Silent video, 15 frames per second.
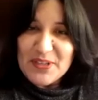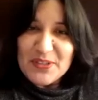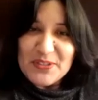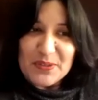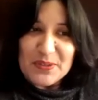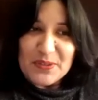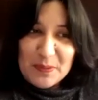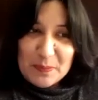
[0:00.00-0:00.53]

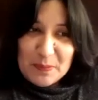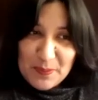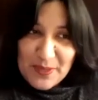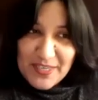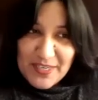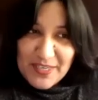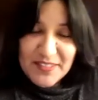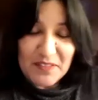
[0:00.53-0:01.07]
So the
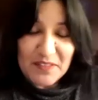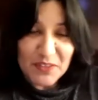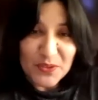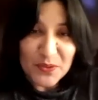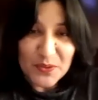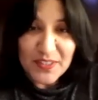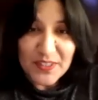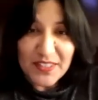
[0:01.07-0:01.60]
appraiser, even
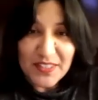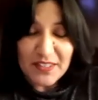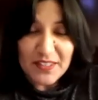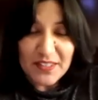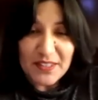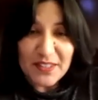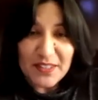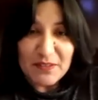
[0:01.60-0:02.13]
though
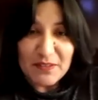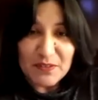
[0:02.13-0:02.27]
he